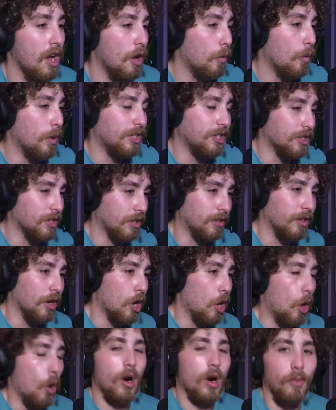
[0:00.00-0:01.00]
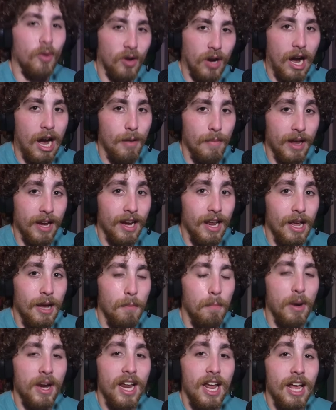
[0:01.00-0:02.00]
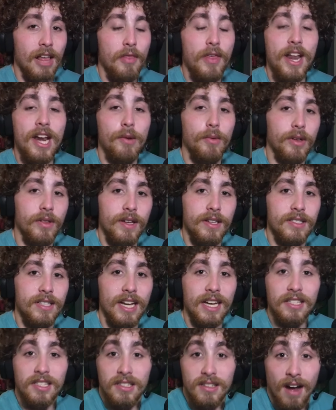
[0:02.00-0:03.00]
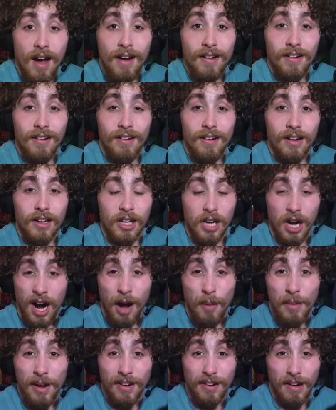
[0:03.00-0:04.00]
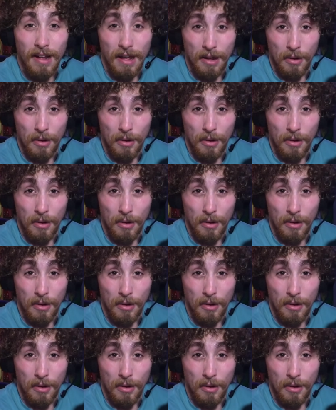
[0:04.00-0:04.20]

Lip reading: which is a horrible comment, but then I realized it's not a comment at